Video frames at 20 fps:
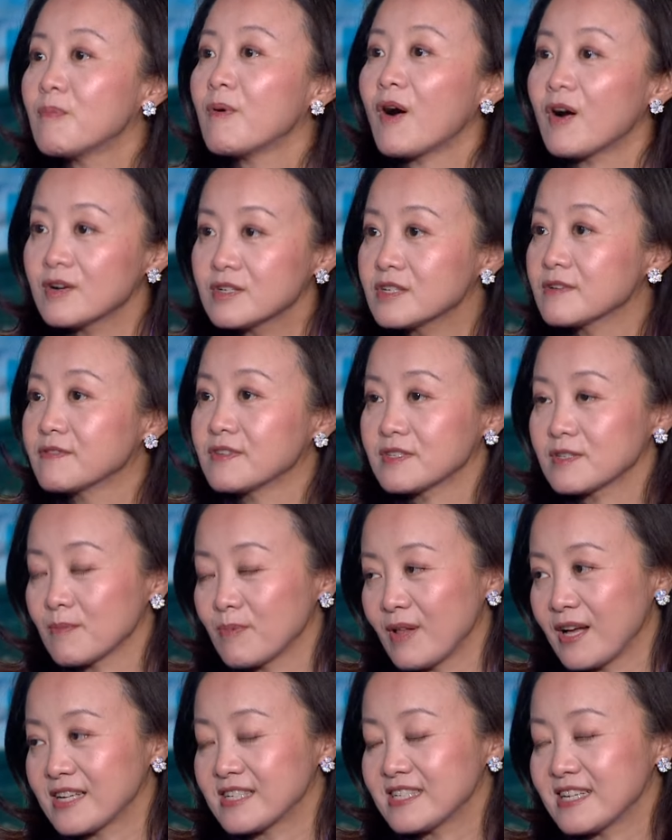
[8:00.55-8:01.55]
parts of the
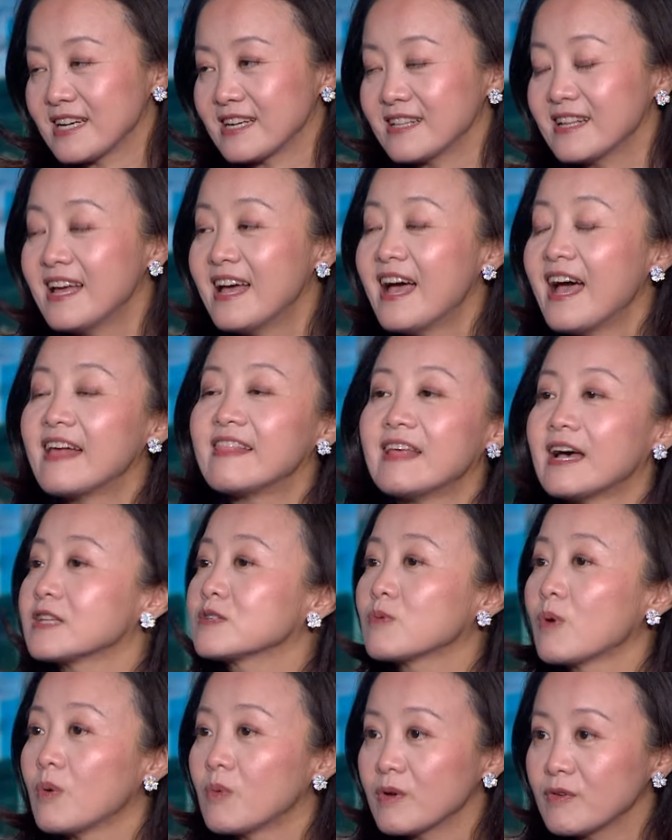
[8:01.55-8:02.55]
supply chain. And that's
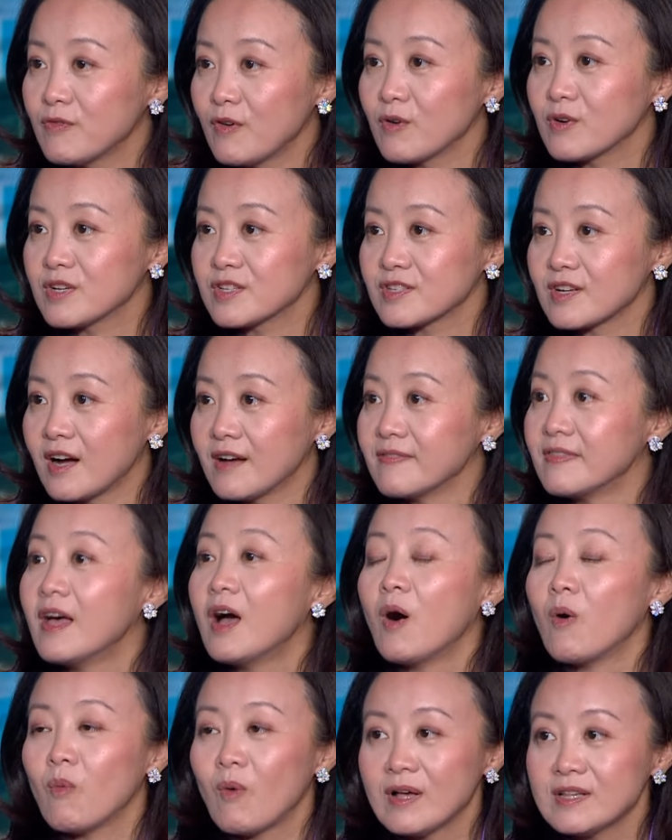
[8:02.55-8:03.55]
what we focus on.
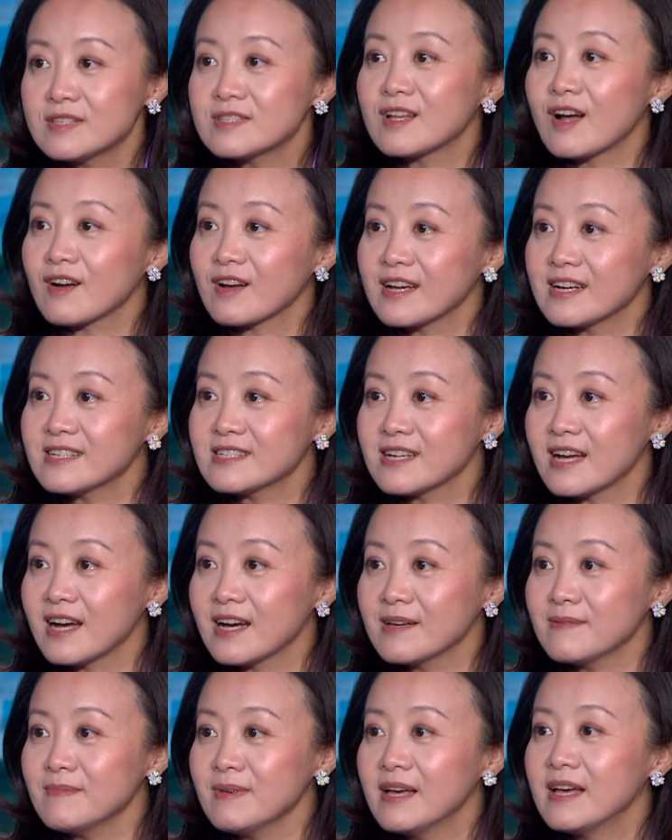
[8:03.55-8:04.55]
One stock at a
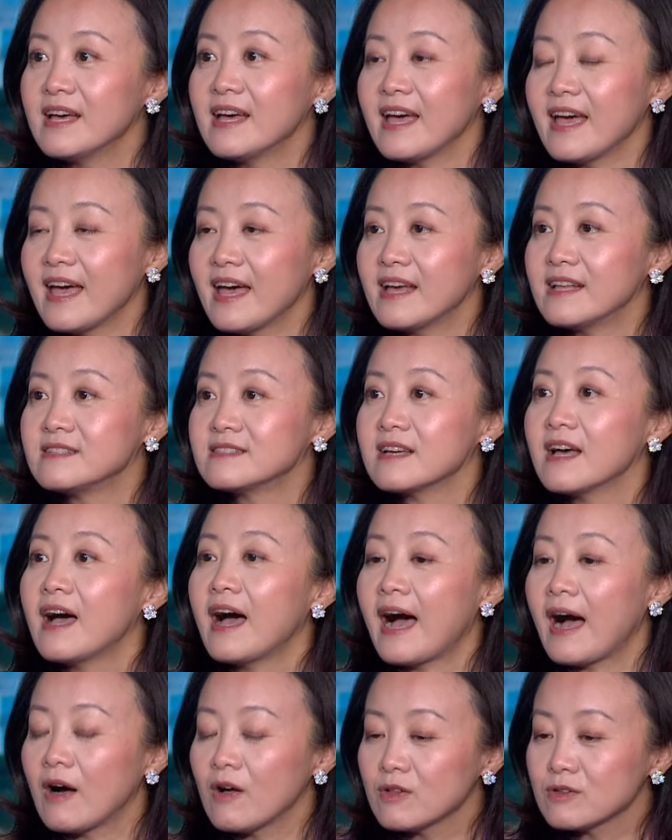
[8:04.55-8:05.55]
time and
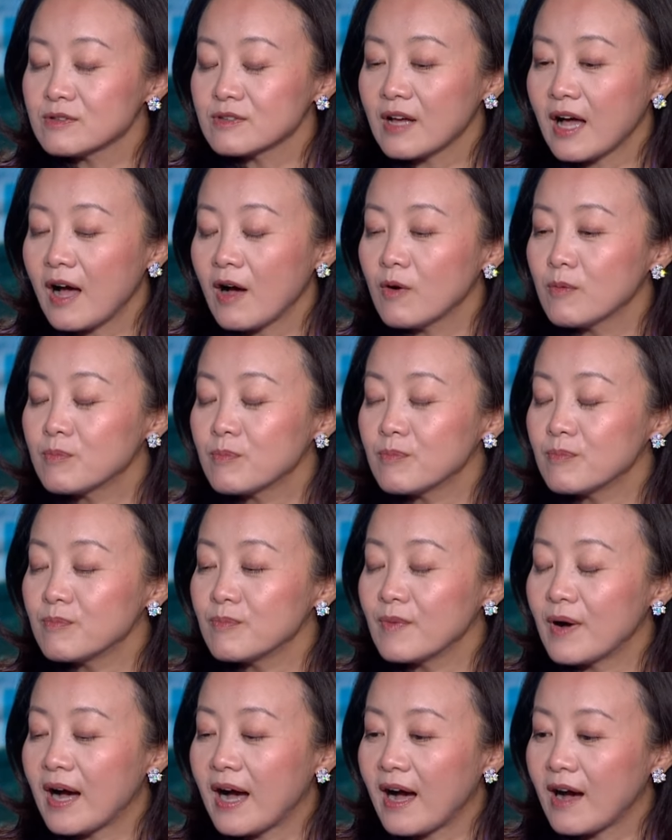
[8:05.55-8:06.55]
how
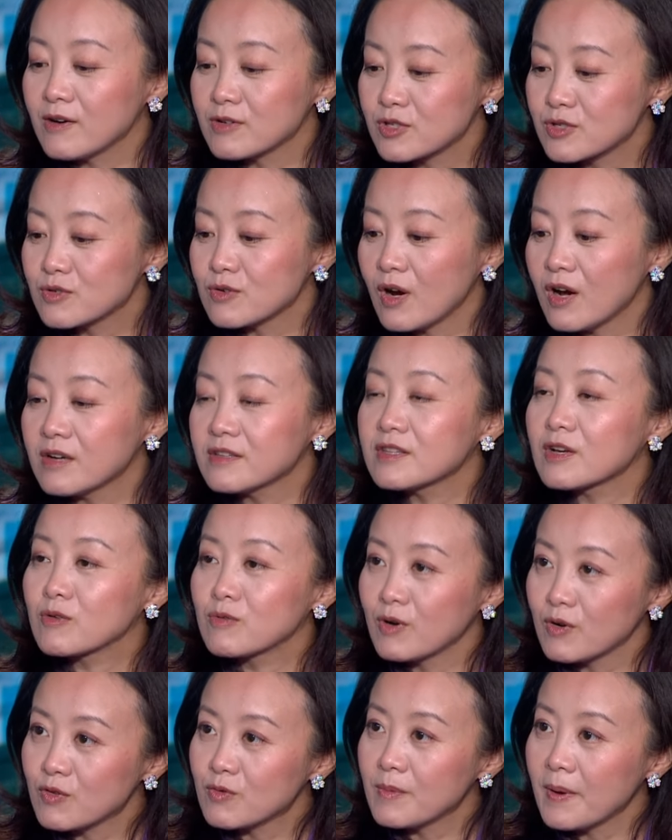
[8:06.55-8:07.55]
strong the
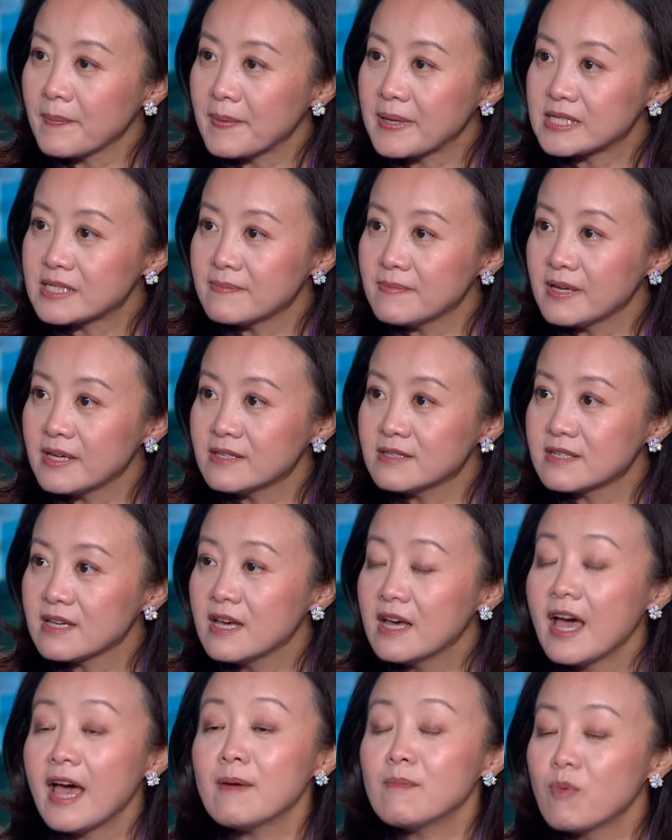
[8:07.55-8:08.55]
growth momentum is,
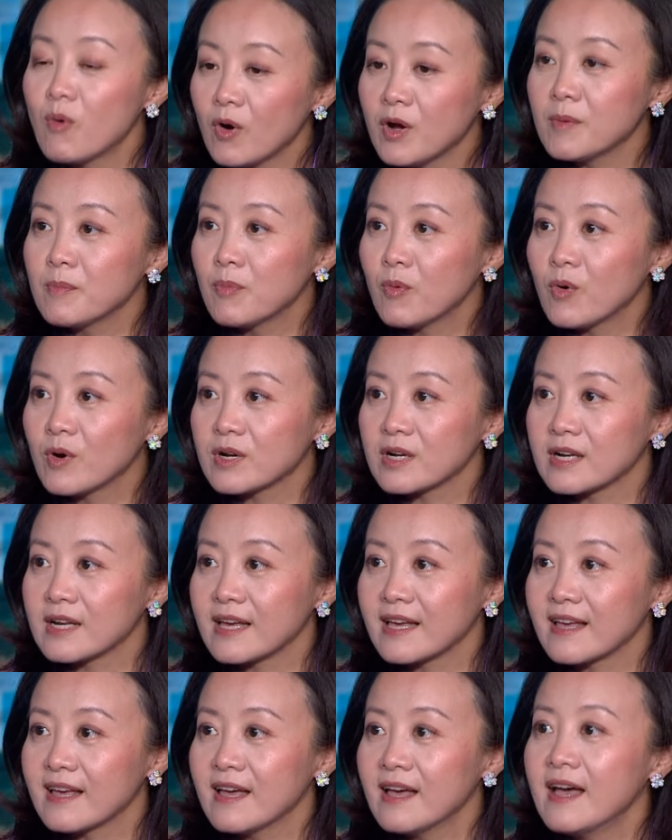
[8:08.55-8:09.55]
and more
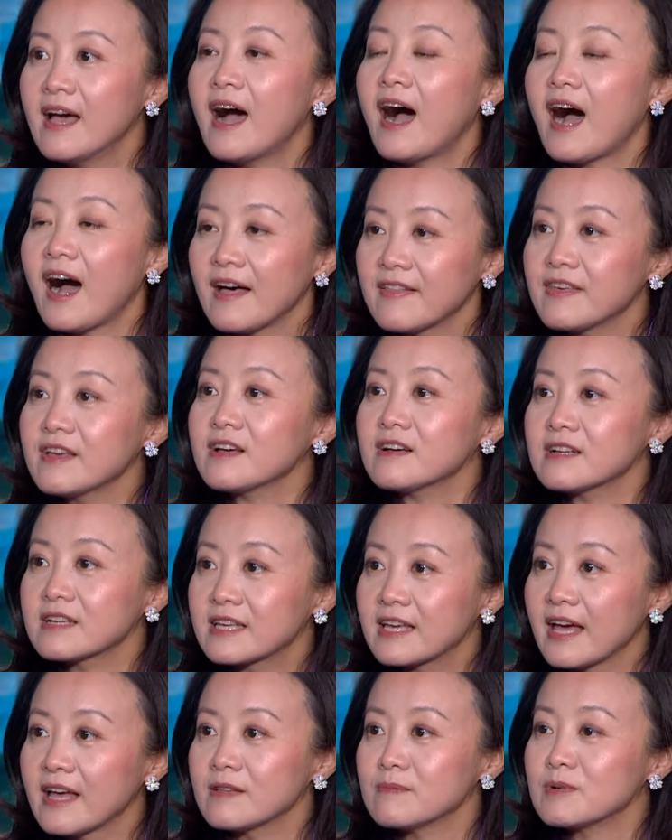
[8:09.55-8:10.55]
importantly, are they going to
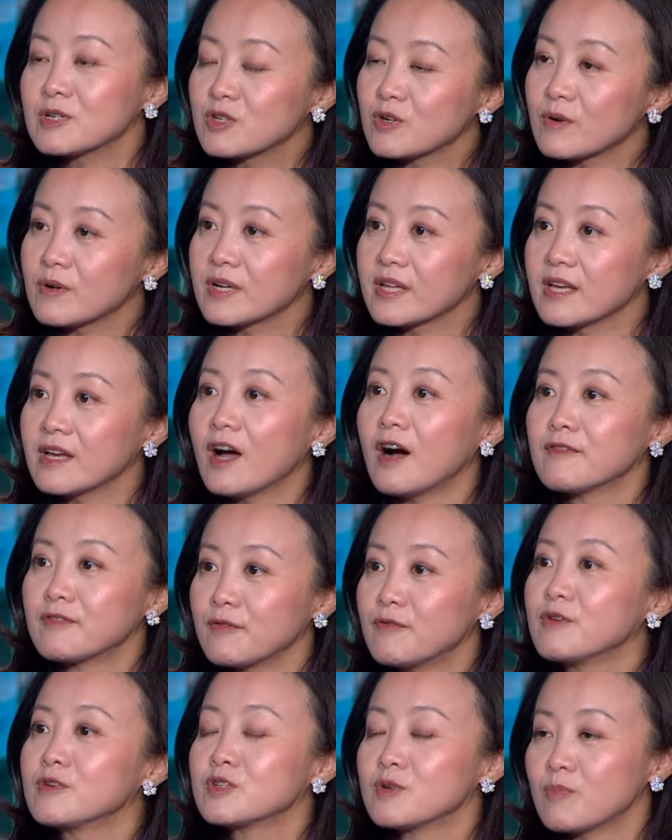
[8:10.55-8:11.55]
get majority of the
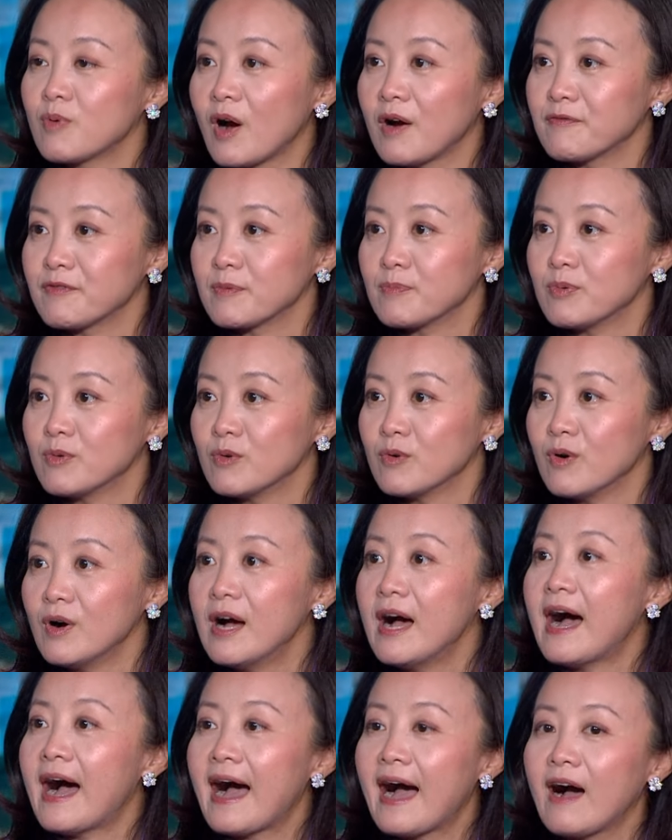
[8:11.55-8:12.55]
future profit pool?
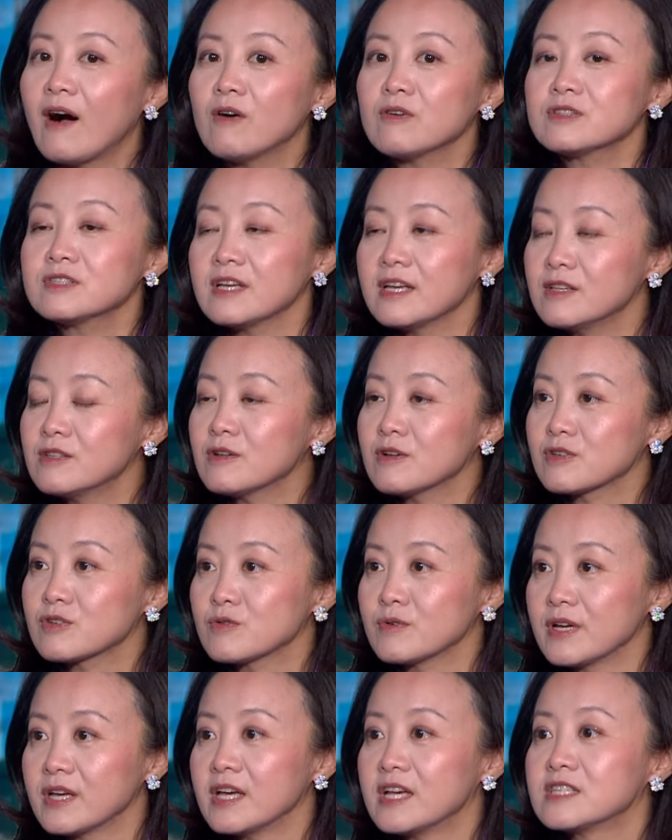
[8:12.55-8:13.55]
How the
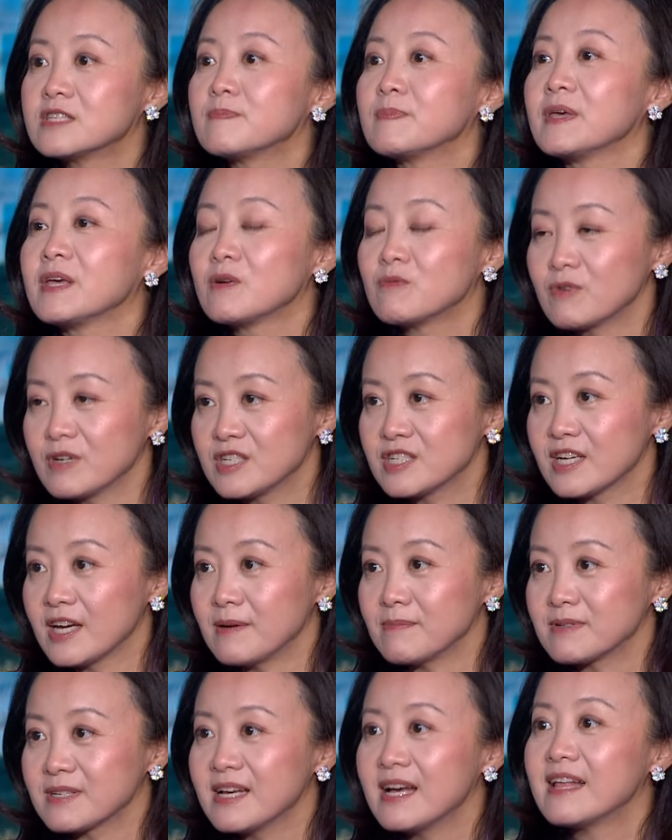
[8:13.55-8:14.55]
industry is being
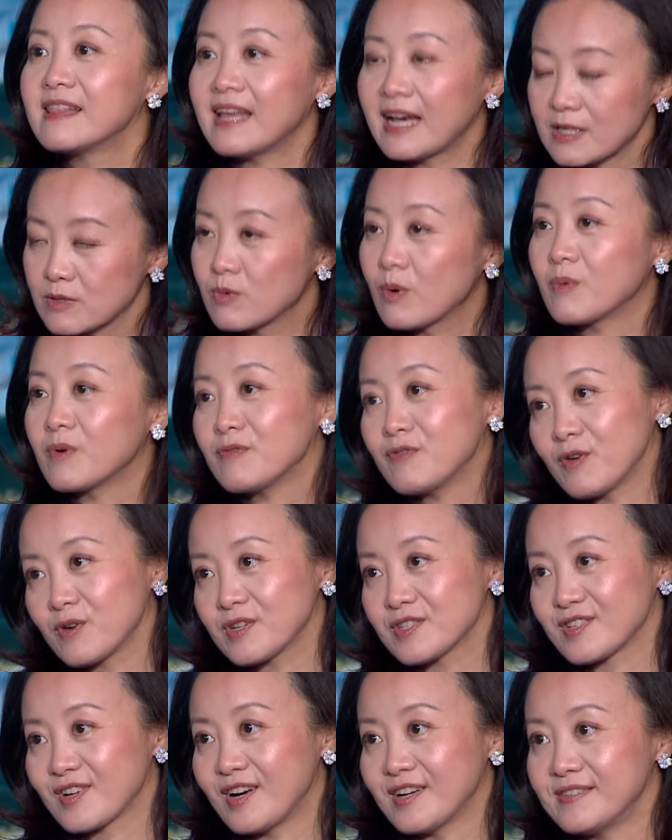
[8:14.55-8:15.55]
reshaped, that's what we
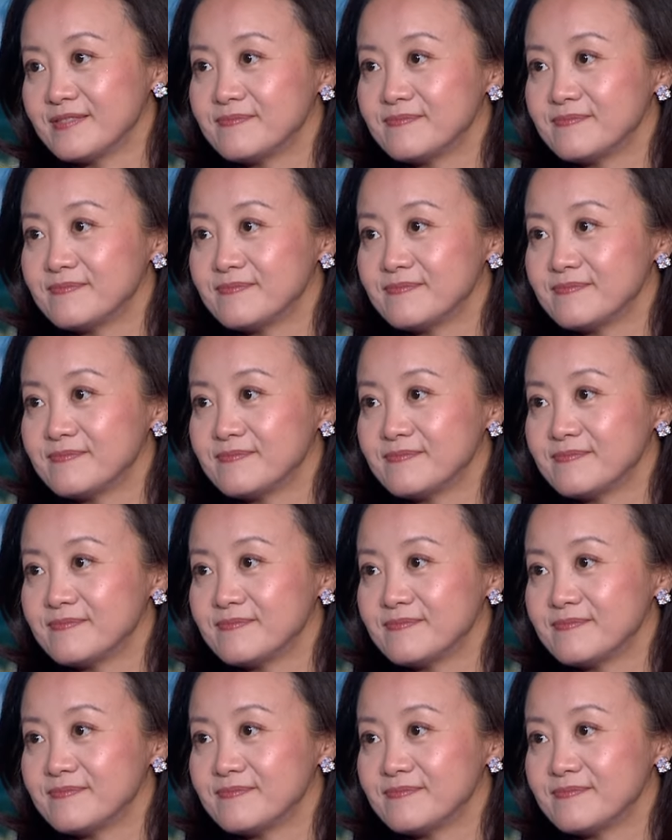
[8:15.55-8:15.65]
focus on.